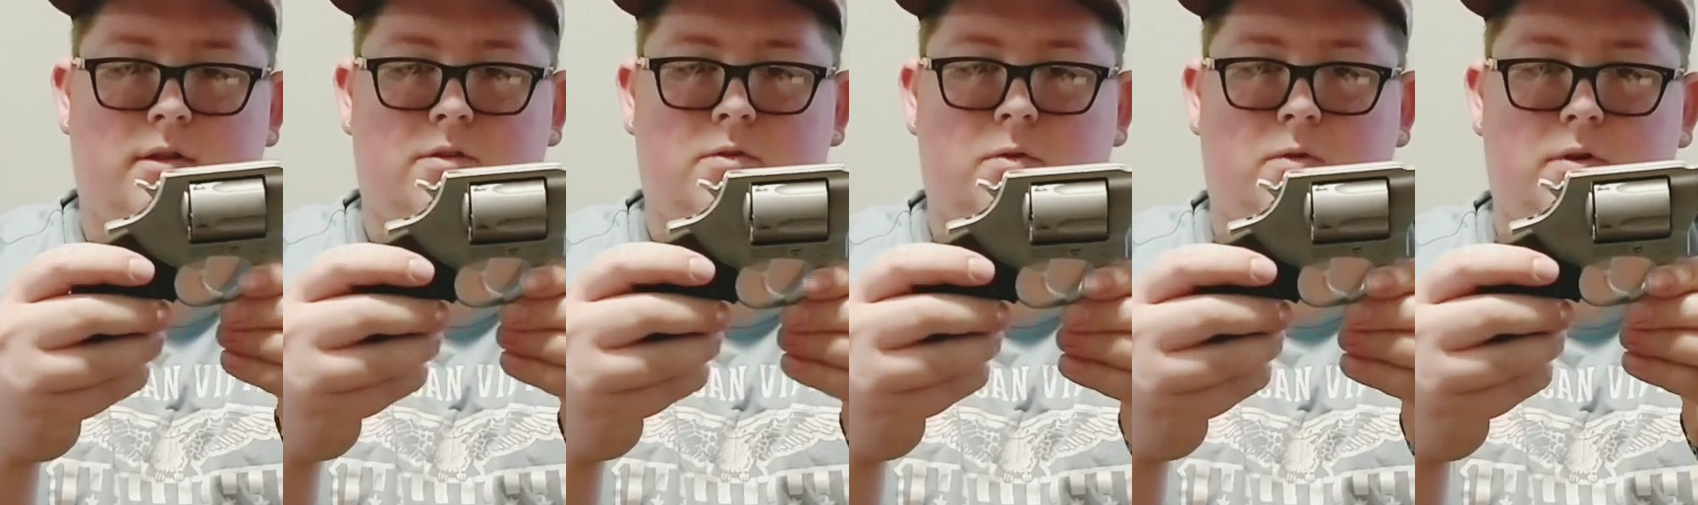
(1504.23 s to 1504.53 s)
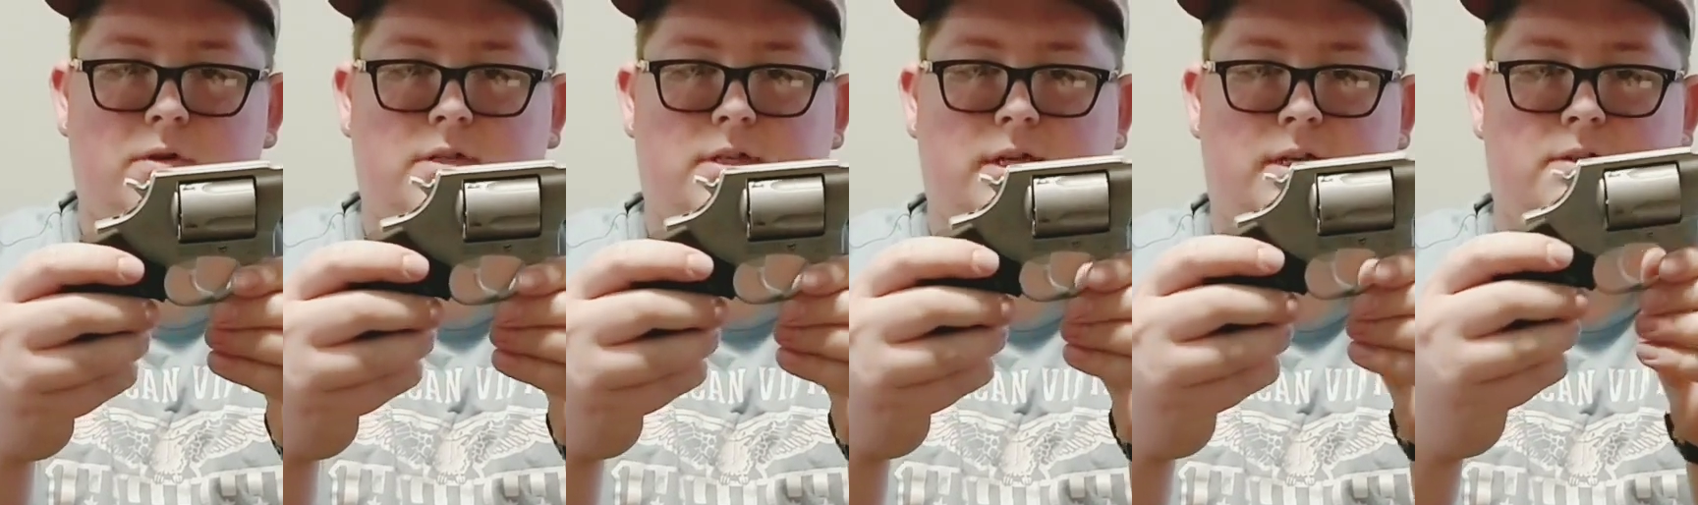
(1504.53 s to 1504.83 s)

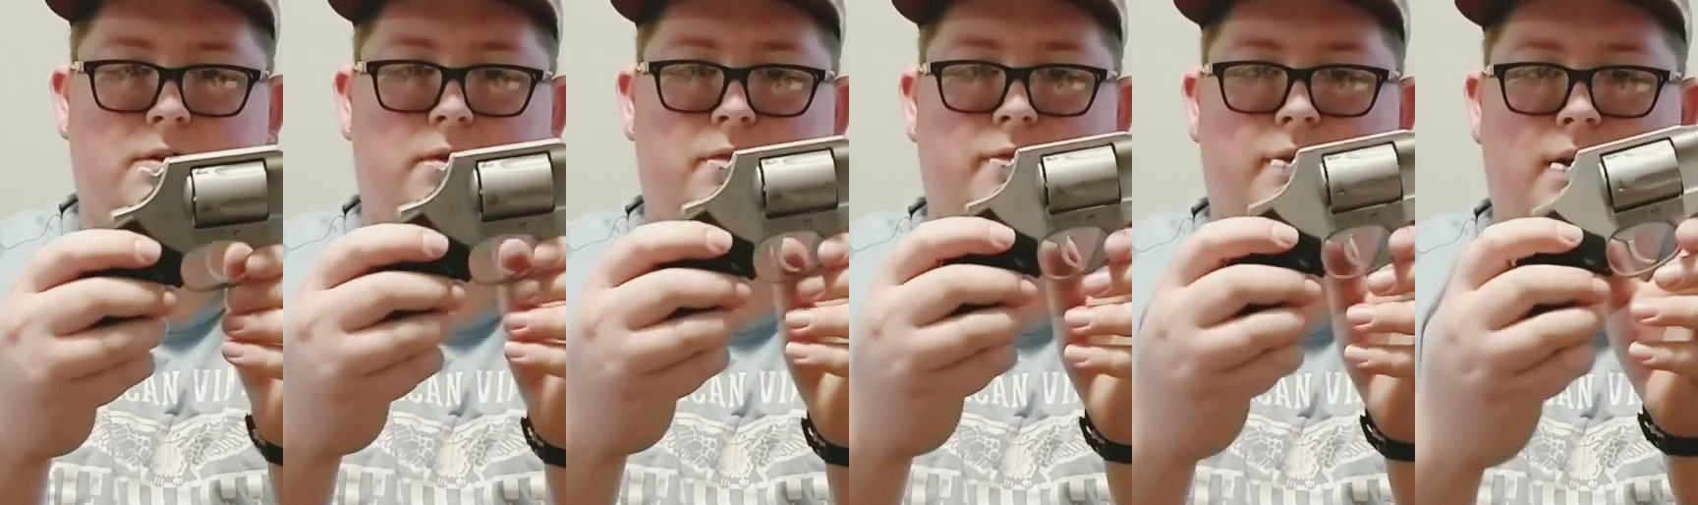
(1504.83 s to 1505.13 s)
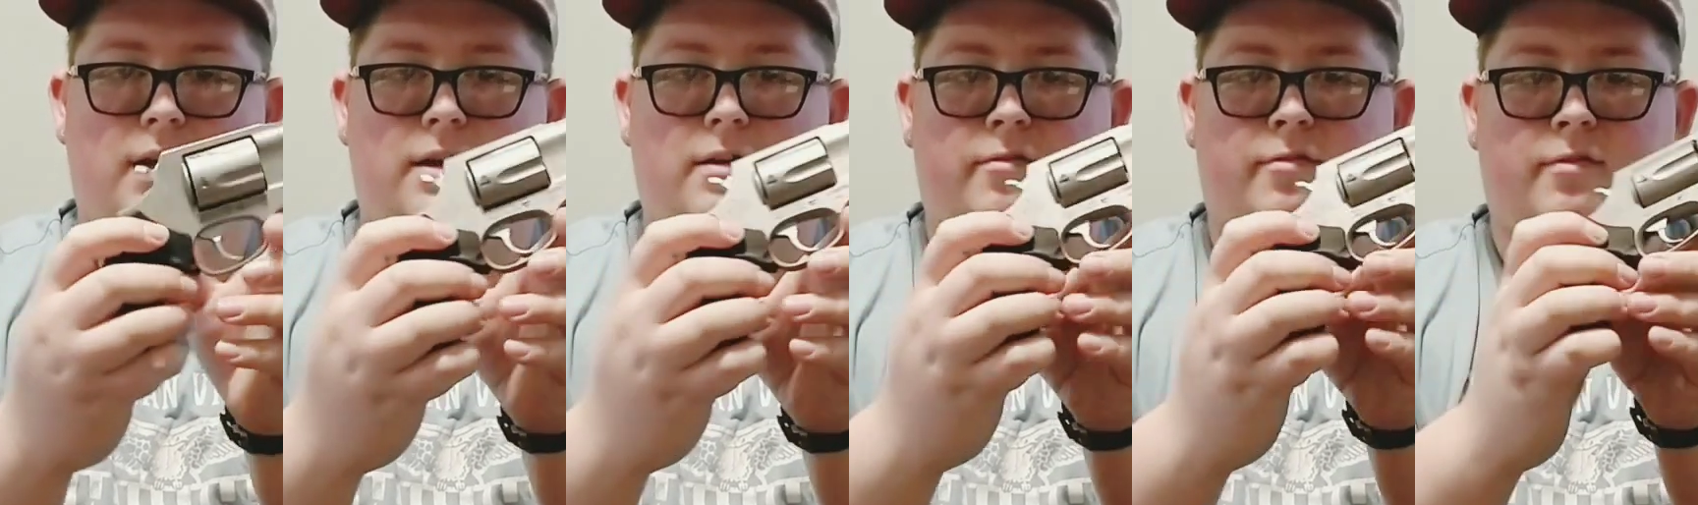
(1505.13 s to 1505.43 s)
Taurus
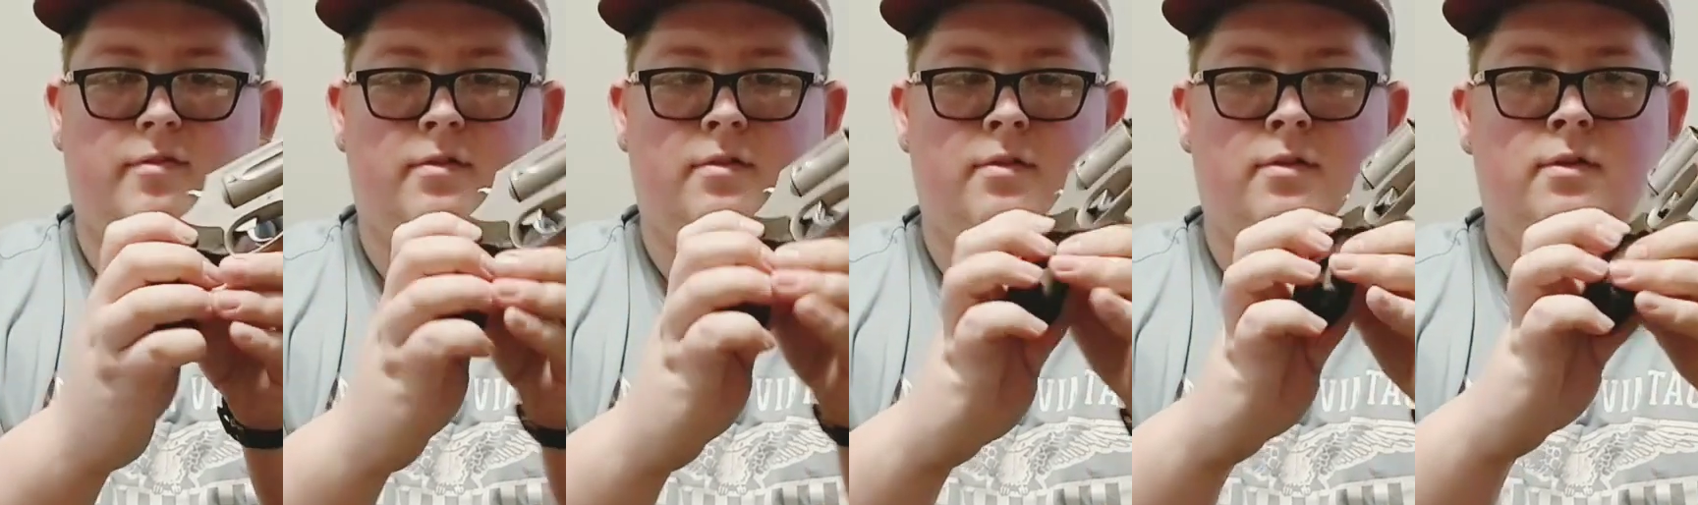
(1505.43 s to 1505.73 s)
605.